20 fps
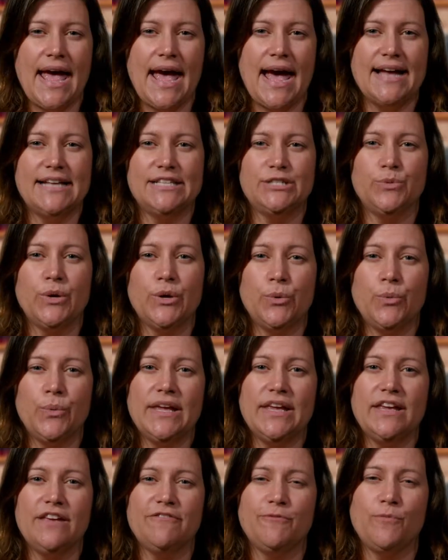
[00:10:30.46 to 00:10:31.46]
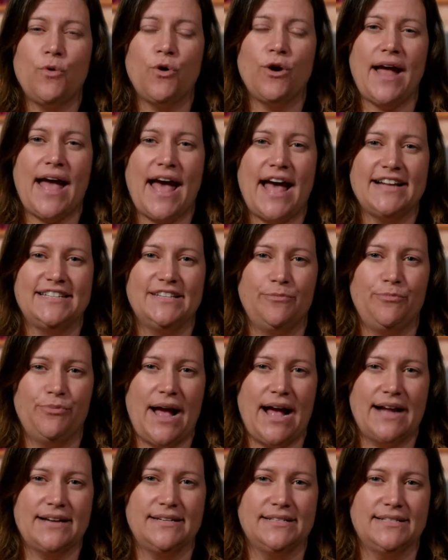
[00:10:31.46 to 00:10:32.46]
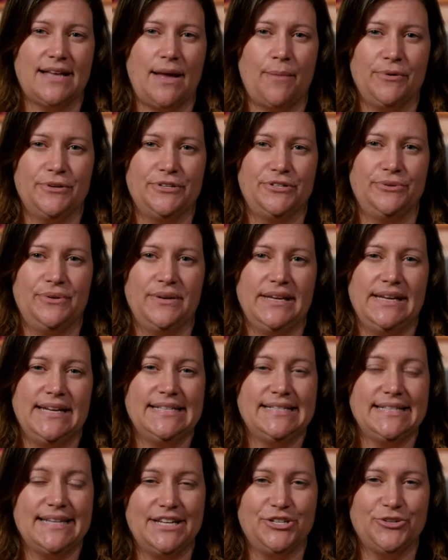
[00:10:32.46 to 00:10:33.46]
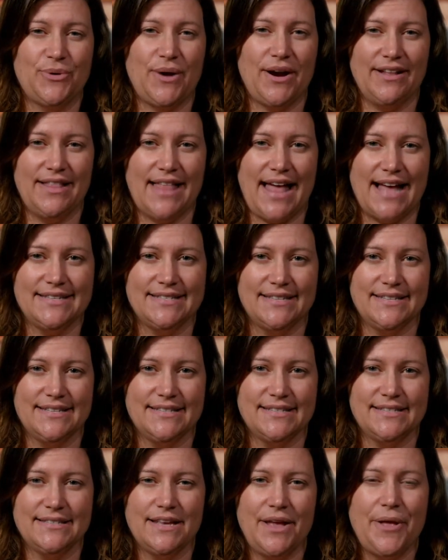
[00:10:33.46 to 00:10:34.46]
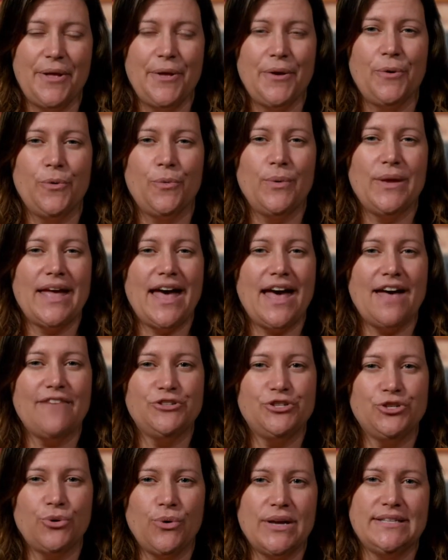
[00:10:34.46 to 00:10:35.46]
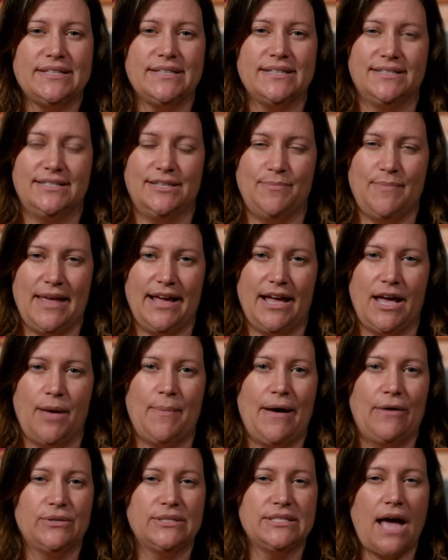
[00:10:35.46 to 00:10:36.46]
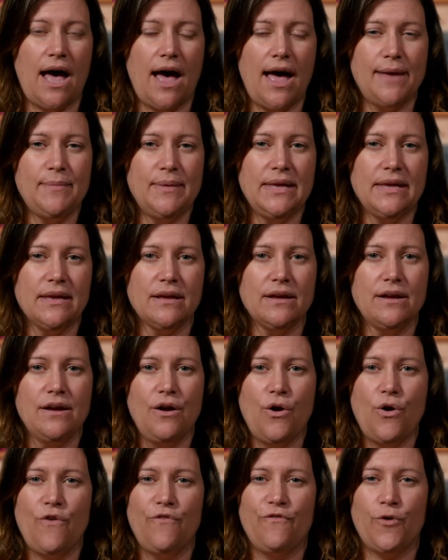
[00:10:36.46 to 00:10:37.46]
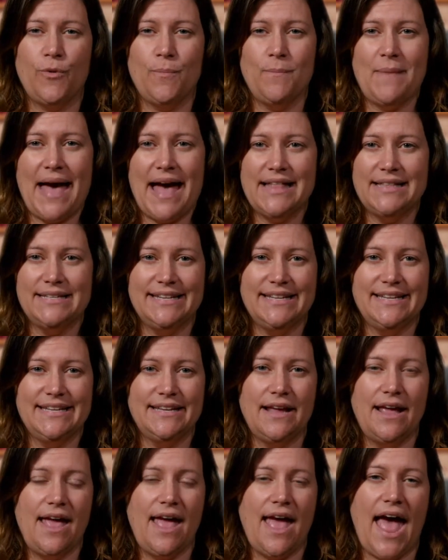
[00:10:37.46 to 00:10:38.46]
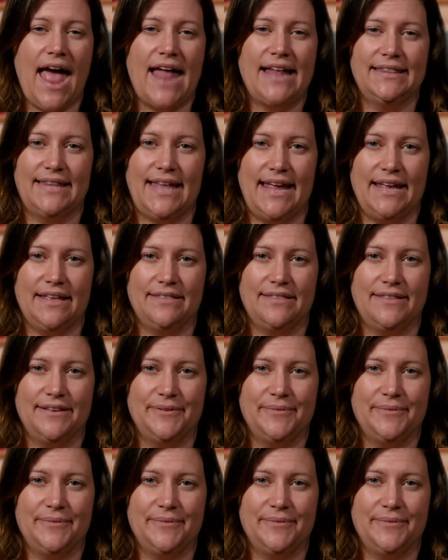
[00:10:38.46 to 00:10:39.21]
As we weave more active practice opportunities into our classes, we have choices to make about timing, formality, and length.